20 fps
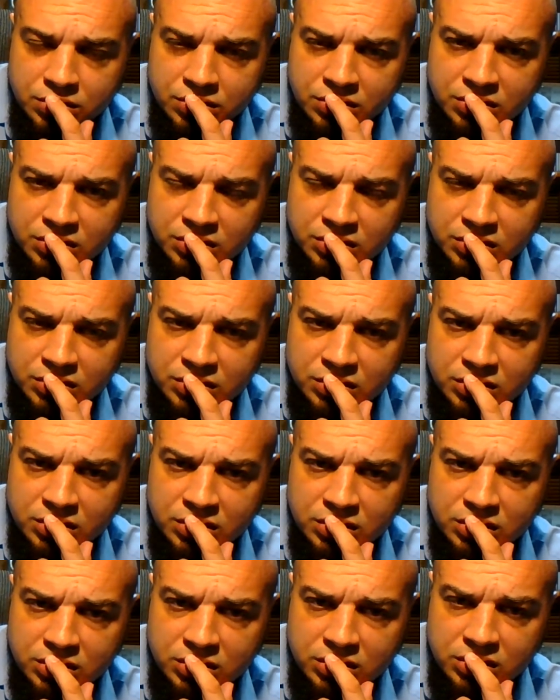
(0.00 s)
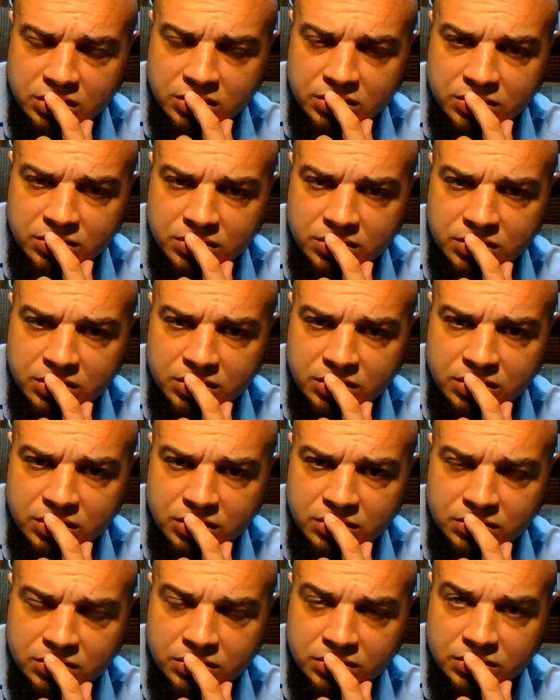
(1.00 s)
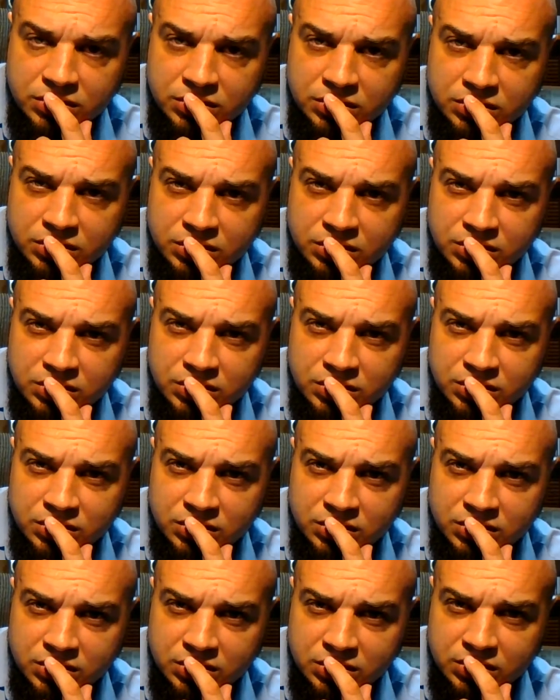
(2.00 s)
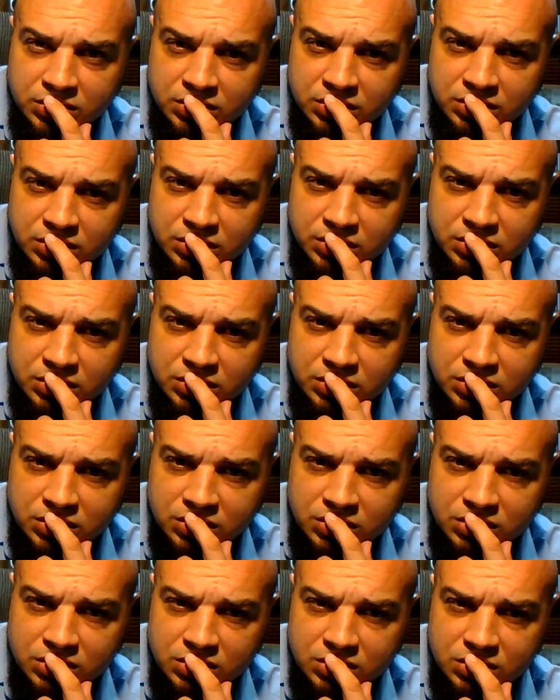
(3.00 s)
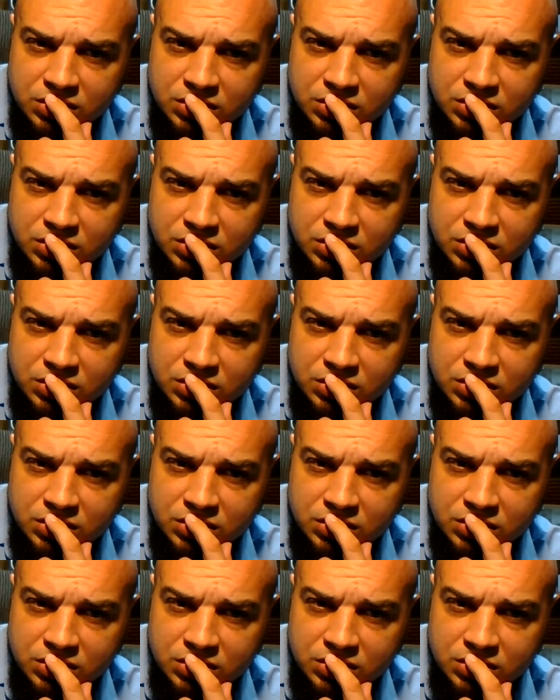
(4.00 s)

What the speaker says: Nobody speaks.